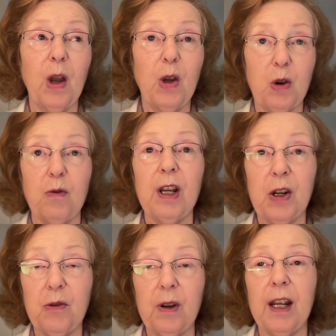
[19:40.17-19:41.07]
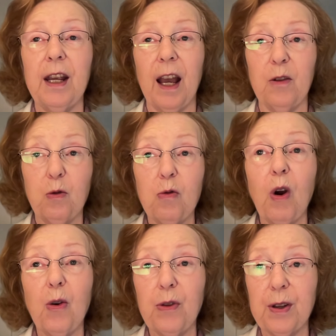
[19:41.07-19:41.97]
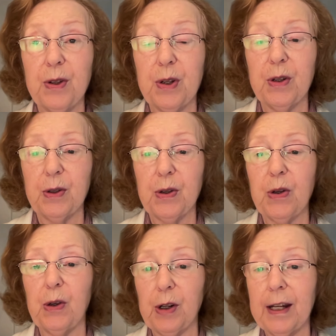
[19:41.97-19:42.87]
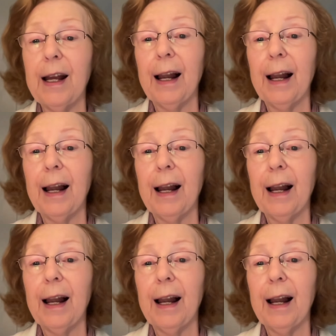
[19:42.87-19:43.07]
greenery and growth is concerned,